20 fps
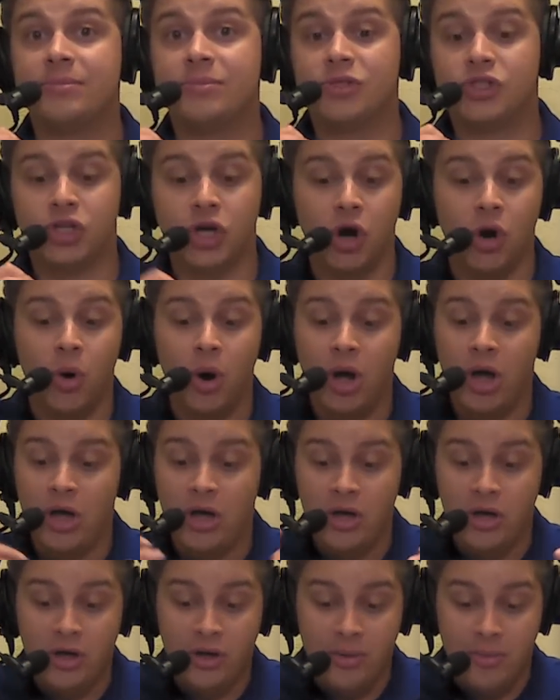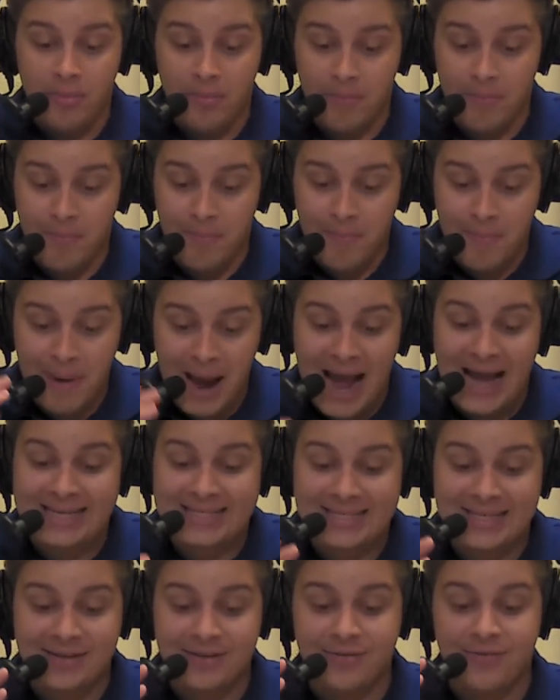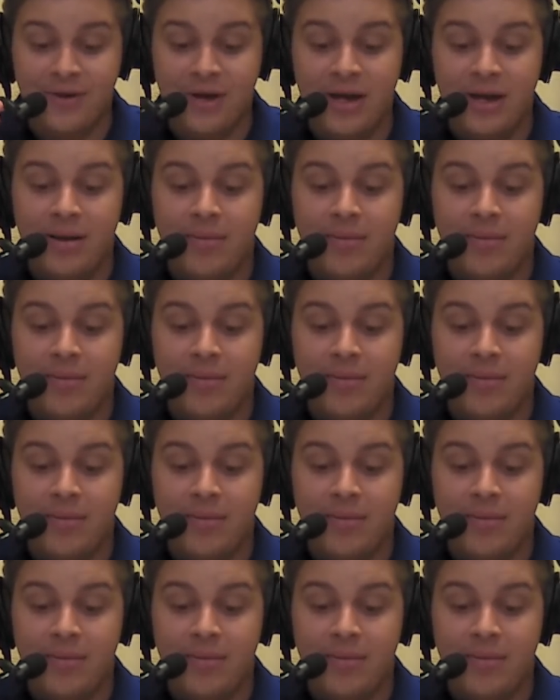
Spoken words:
So, massive